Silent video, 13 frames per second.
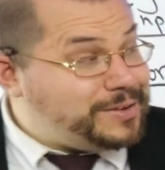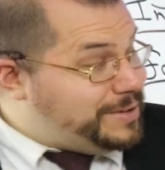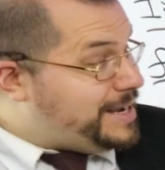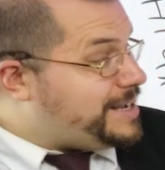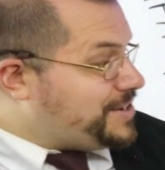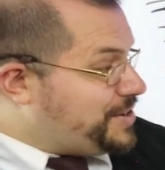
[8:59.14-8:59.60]
you
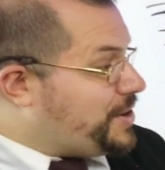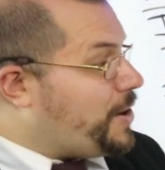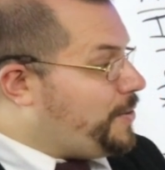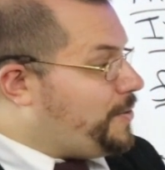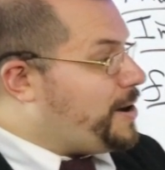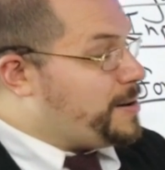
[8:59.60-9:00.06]
need to
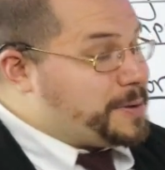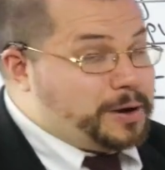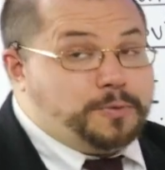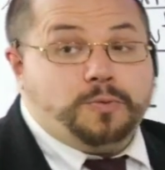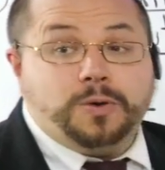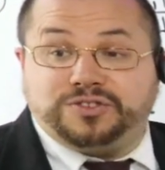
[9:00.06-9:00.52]
know
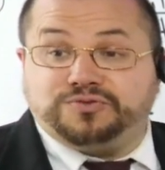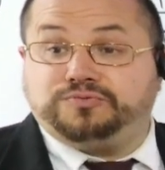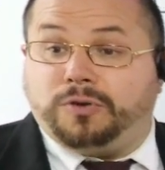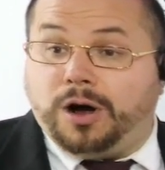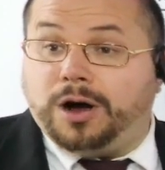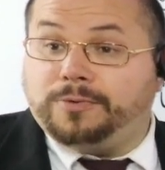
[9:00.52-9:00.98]
about what's
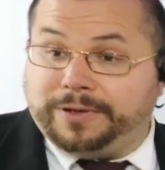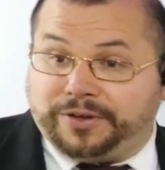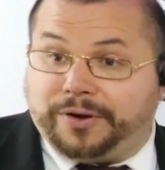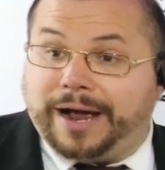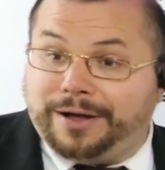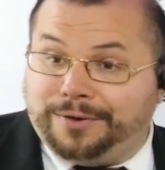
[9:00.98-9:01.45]
wrong with
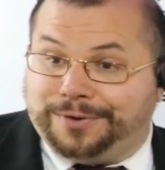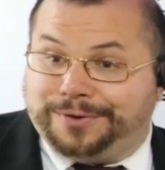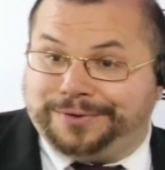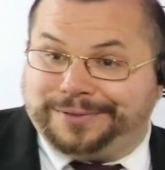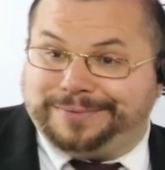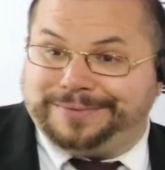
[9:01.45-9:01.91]
our
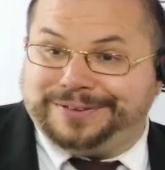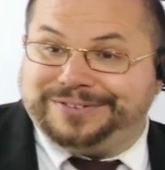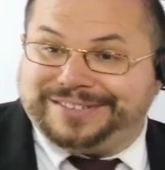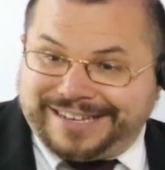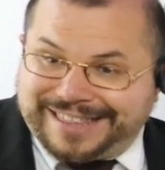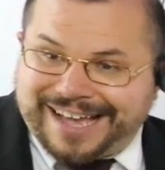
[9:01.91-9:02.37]
algorithm. Do you
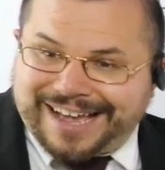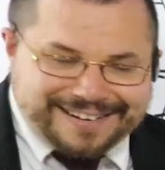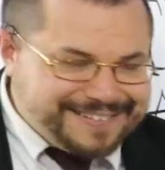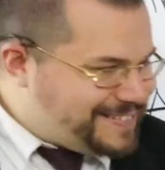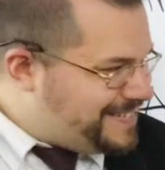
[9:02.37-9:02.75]
see that?